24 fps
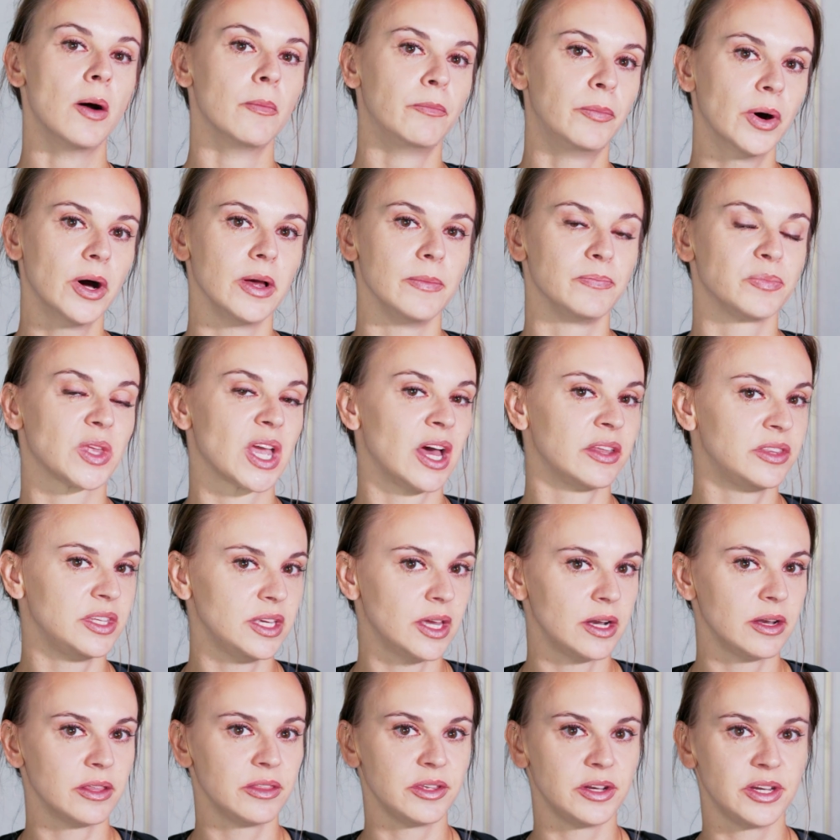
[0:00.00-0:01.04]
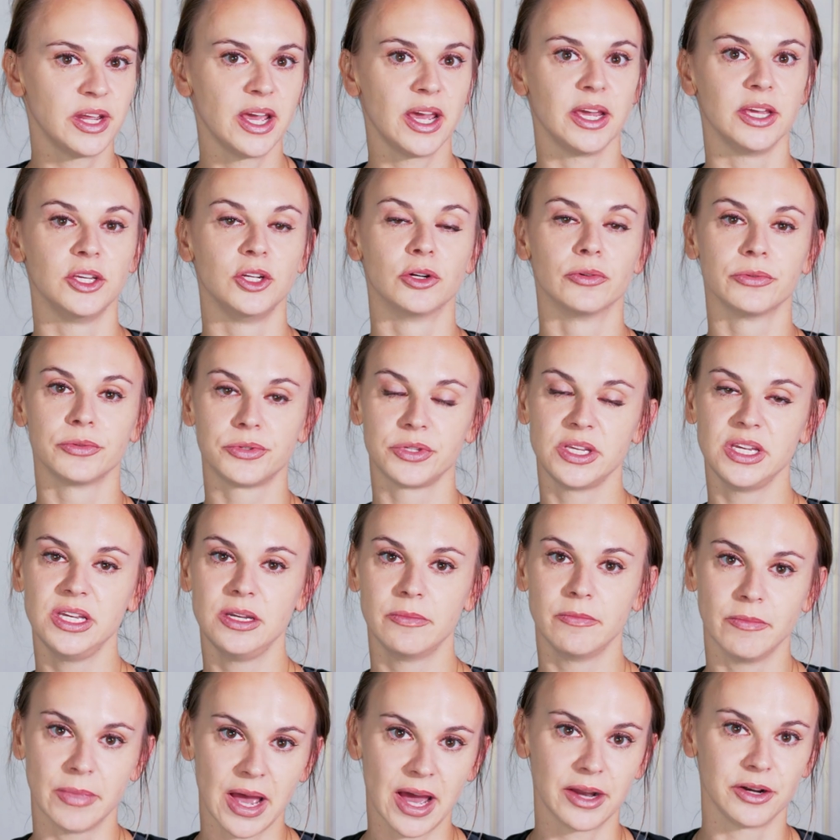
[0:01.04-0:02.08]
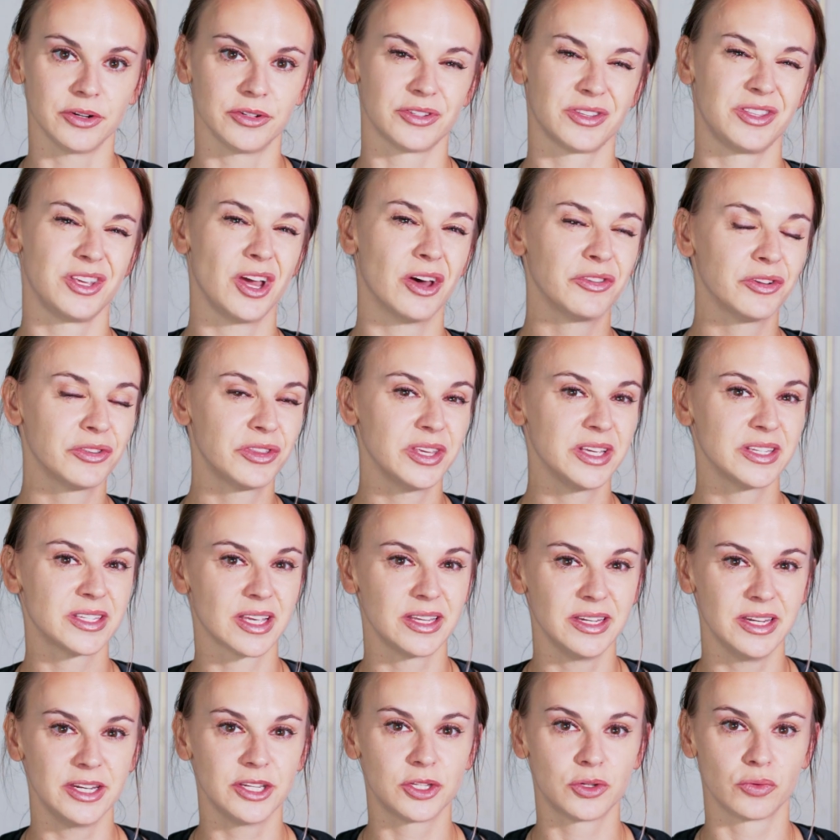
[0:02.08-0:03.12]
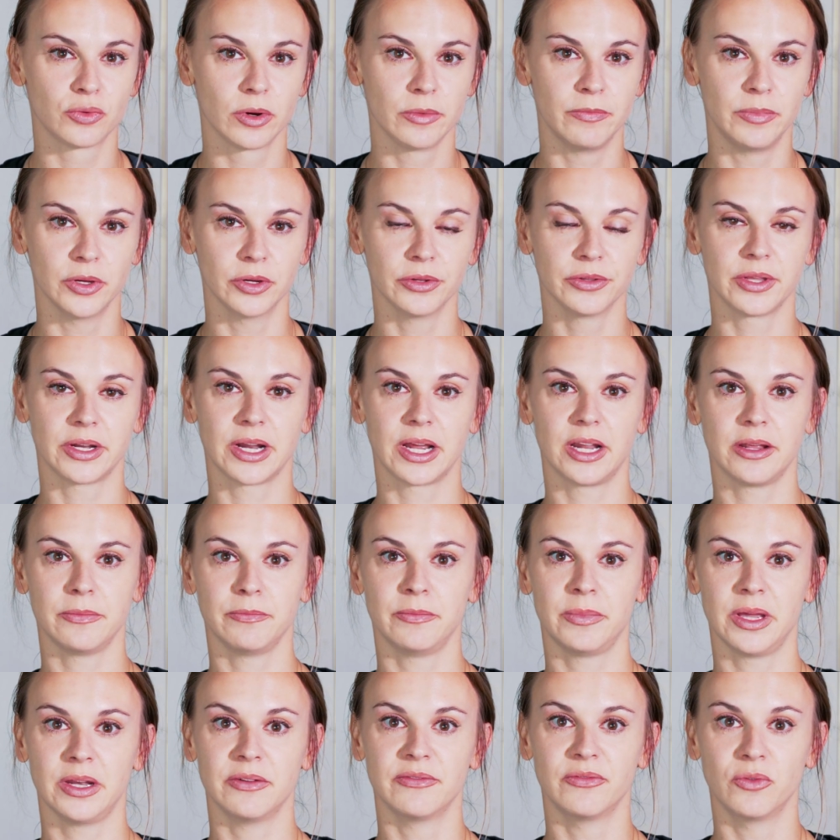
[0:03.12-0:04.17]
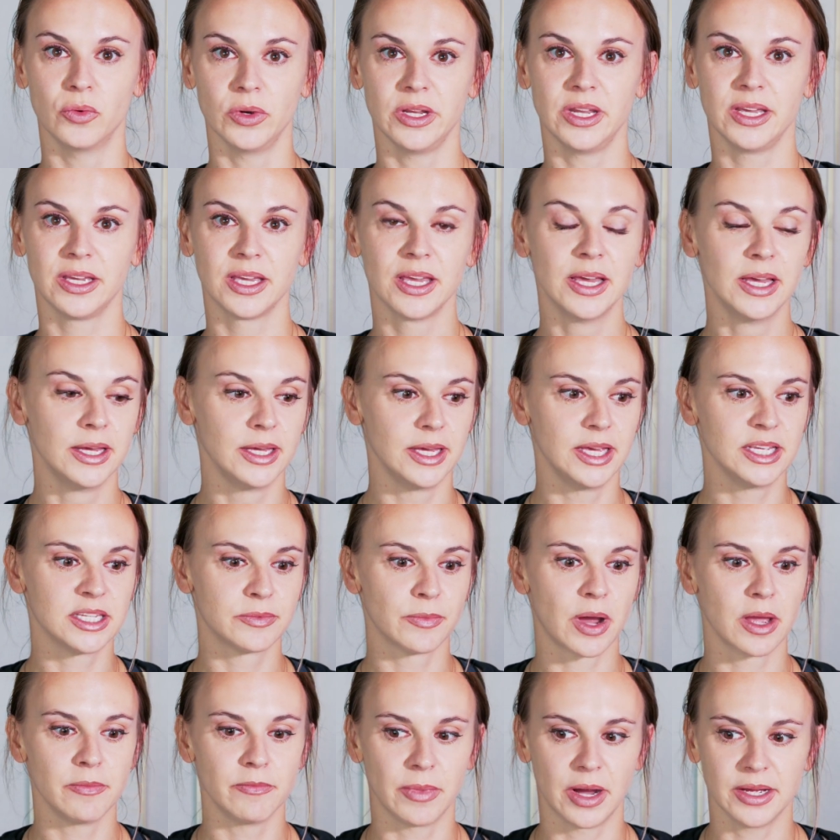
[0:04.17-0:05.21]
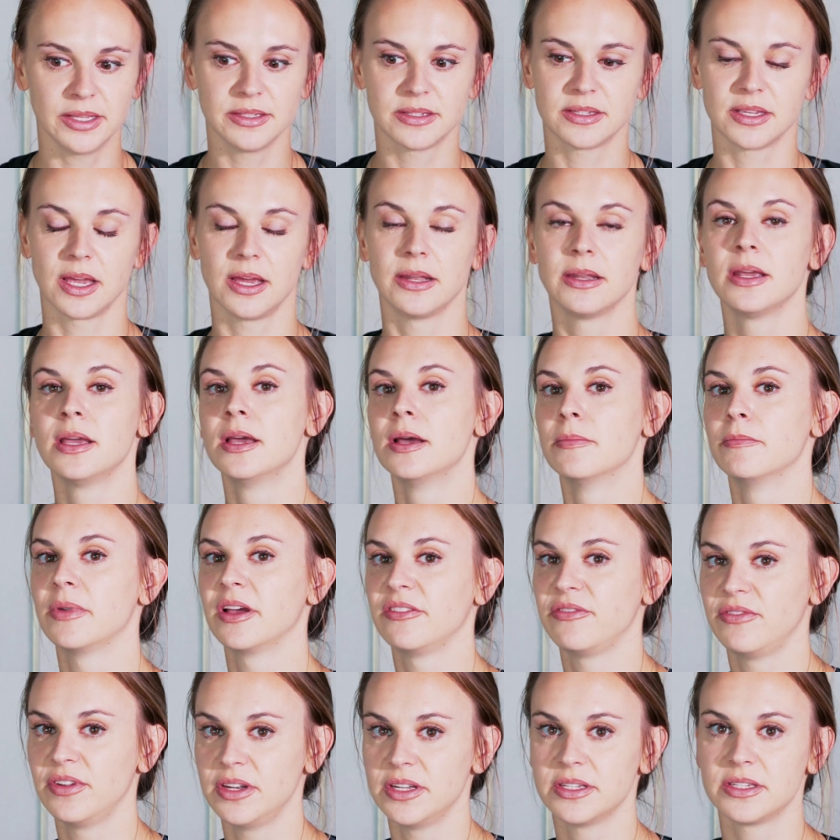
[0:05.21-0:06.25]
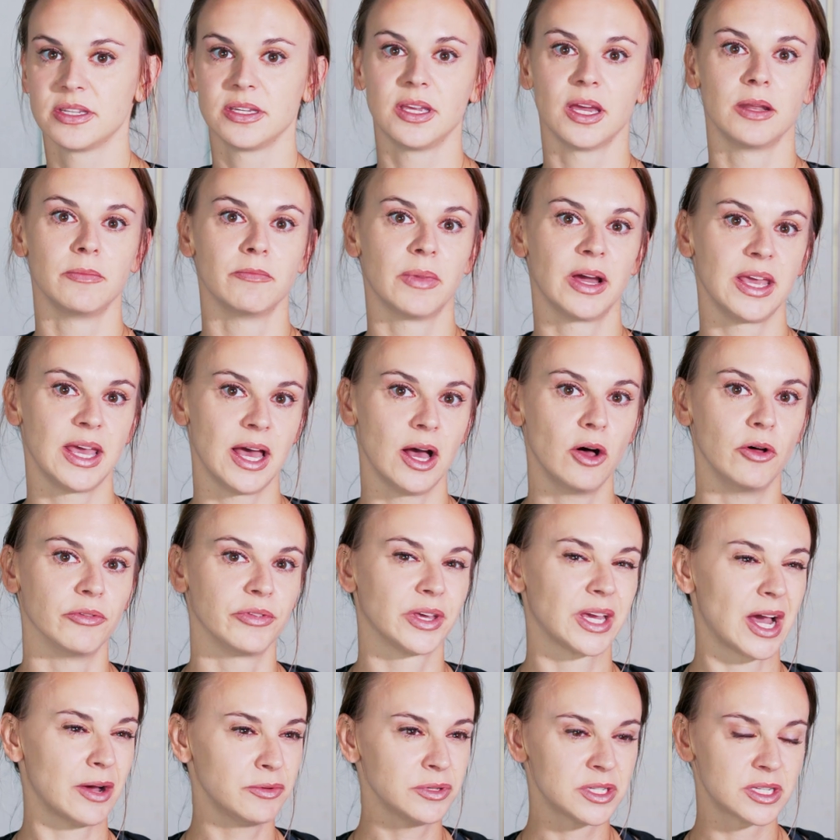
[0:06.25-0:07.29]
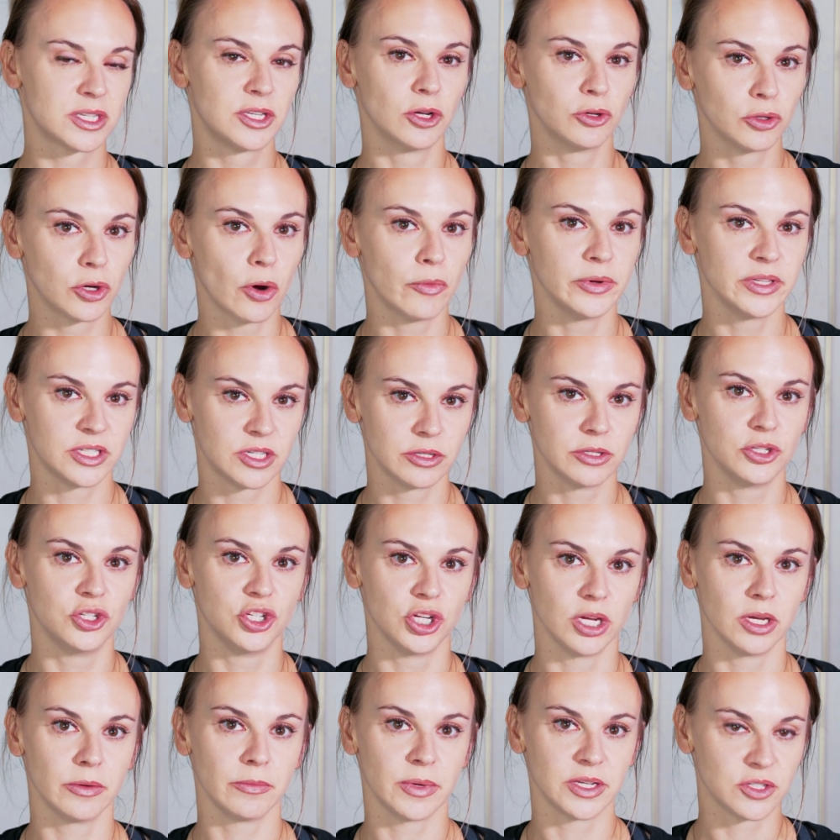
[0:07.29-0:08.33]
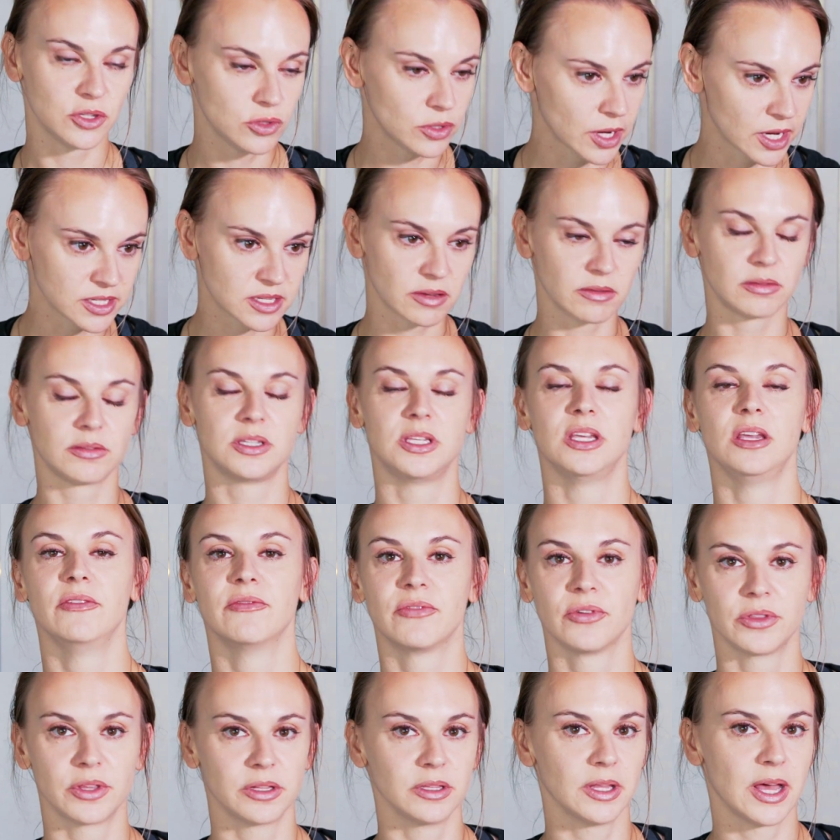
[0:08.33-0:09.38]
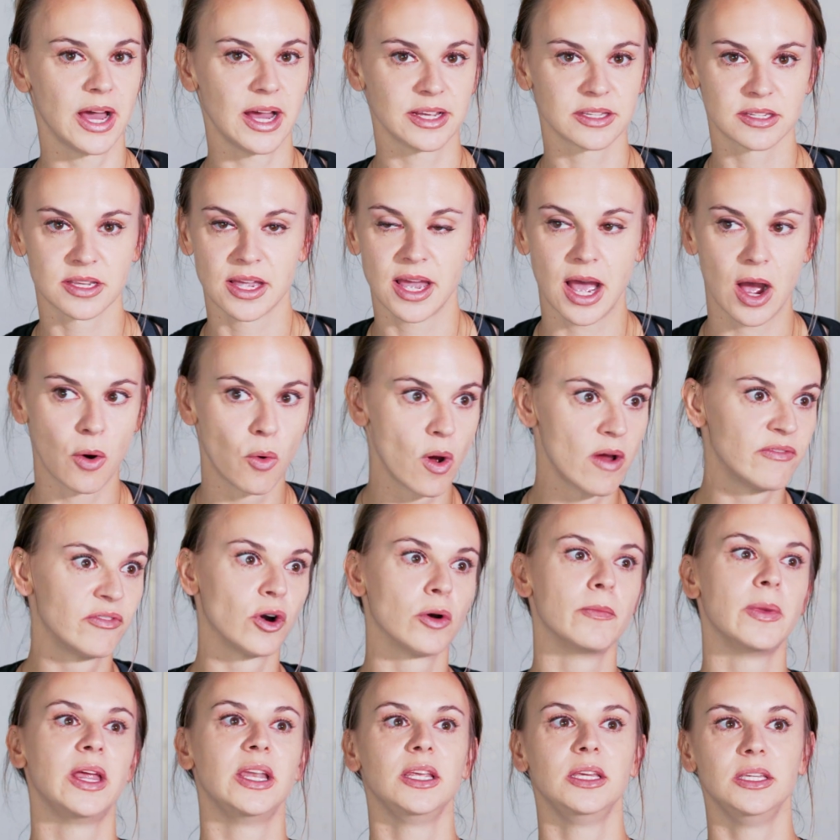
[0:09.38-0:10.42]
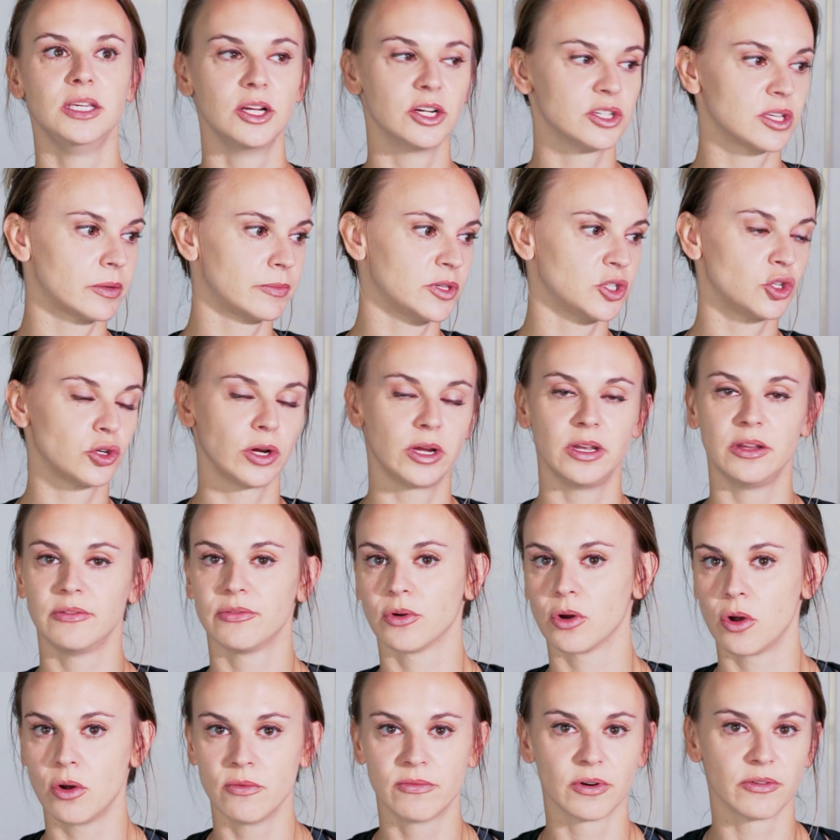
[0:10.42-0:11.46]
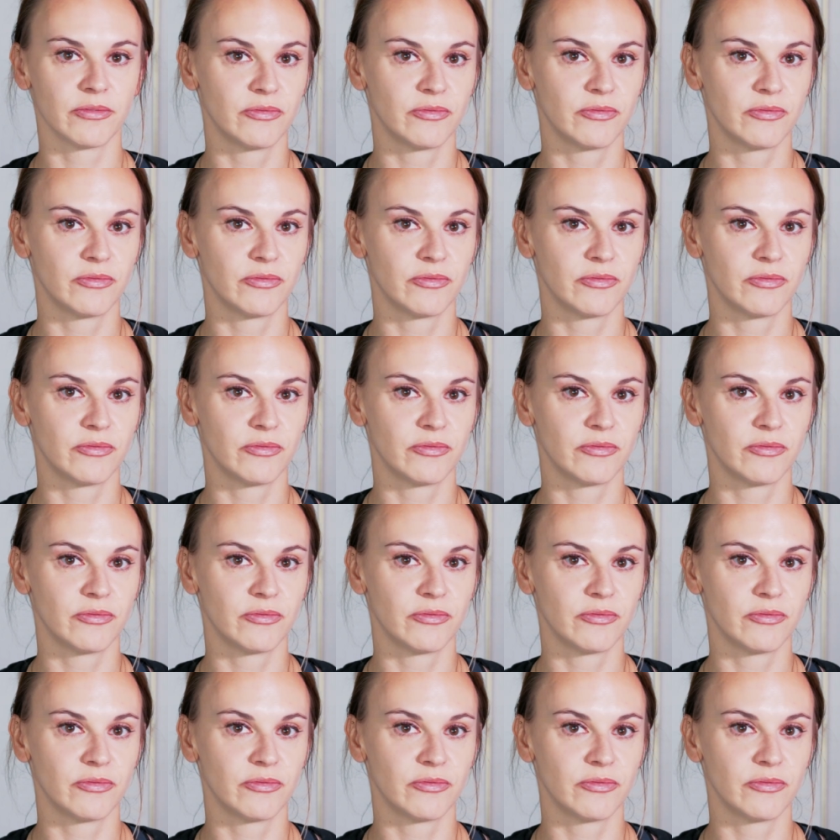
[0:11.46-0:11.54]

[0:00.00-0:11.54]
But at the end of the day, your routine matters. The other things I needed to rebuild and I've been avoiding is my mindset. my fitness again, my health. Like I was still going to the gym, as you guys have seen, for the last however many years. I've been training for over